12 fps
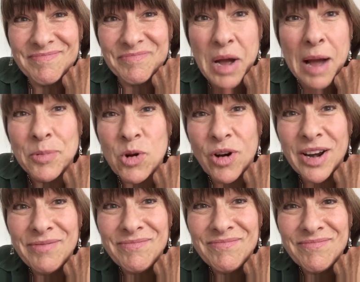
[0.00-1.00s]

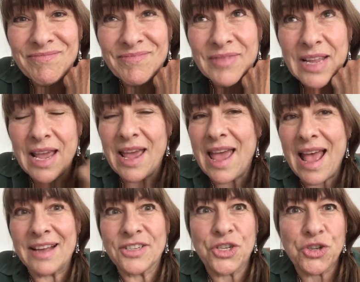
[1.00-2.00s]
popcorn,
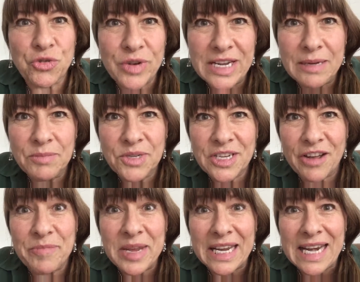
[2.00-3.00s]
has dreams
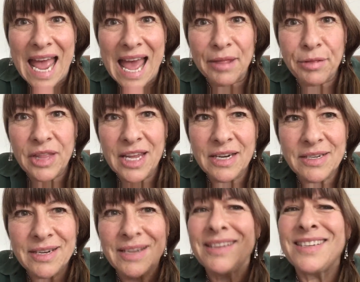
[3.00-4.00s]
of being an
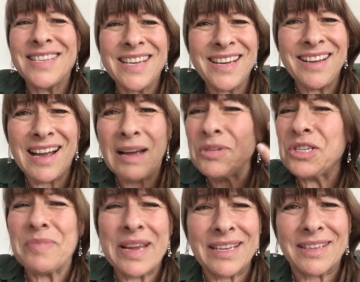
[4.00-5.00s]
athlete. You see, I'm
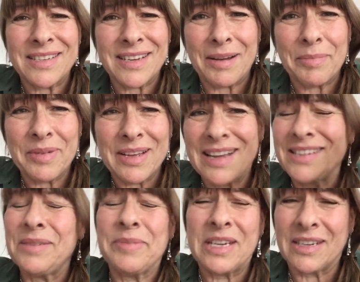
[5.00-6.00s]
just making this up. And
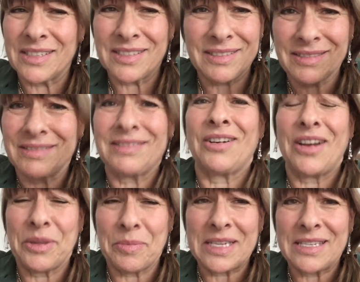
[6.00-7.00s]
to be honest, they're
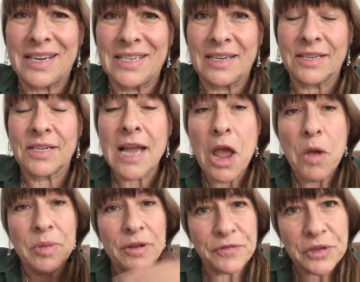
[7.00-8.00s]
not the best ideas.
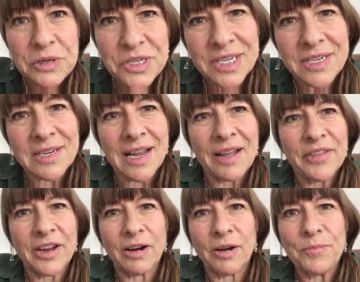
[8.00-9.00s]
But if you sit down
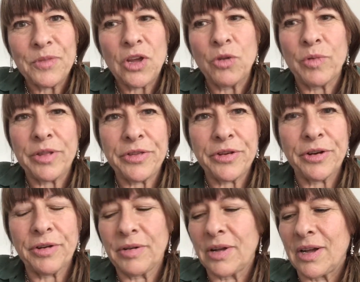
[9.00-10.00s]
there with
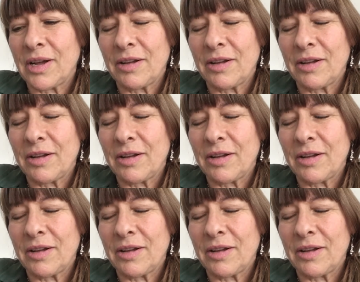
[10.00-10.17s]
your